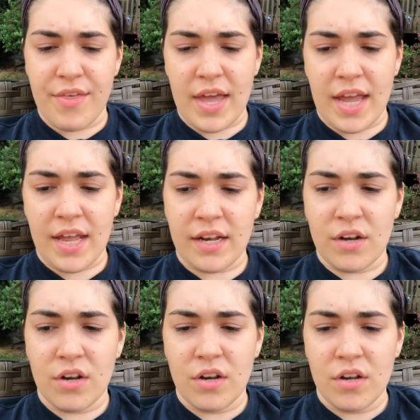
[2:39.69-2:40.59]

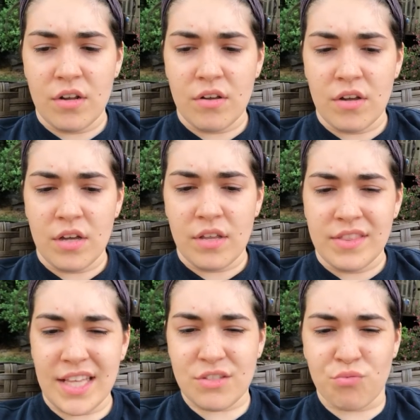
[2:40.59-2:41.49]
then
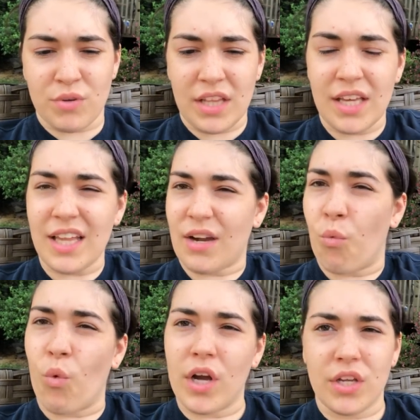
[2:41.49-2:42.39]
that's really like
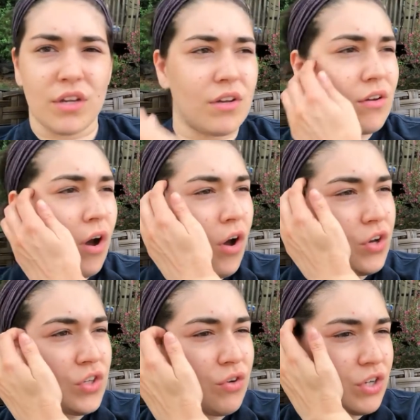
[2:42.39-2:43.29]
what
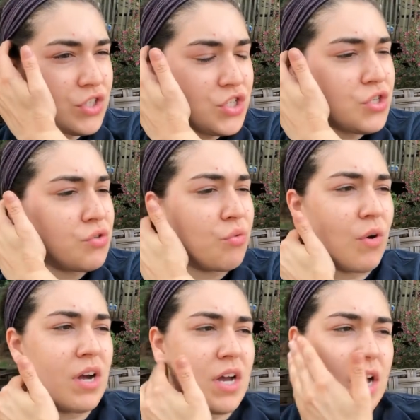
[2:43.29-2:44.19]
all you could do.
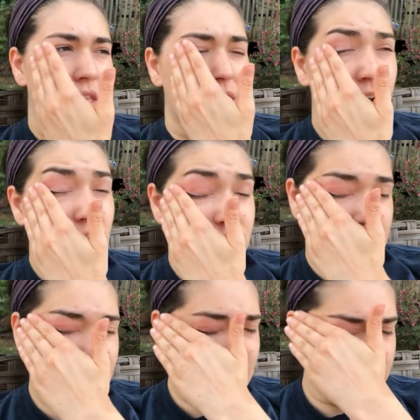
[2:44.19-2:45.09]
They don't
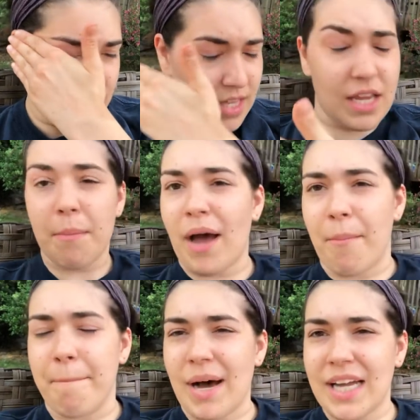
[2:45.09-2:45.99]
seem to think
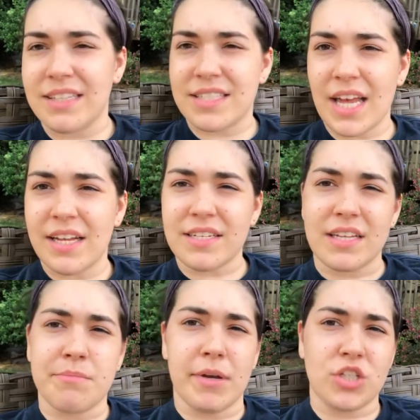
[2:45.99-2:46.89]
about mindset
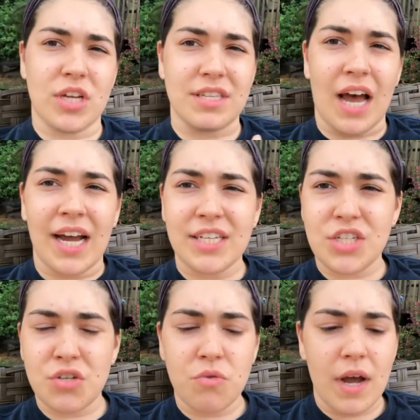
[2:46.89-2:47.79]
as much as I
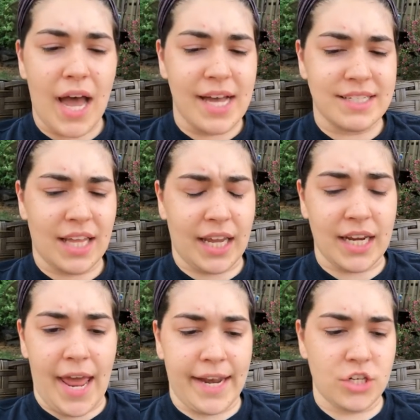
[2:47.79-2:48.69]
do as like
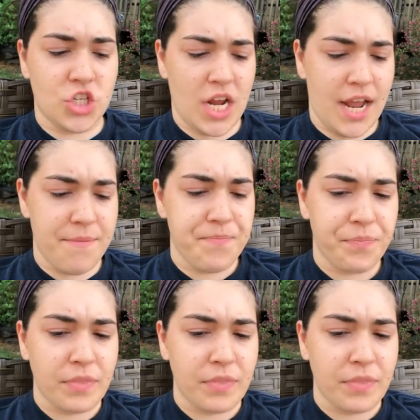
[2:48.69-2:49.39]
an N J,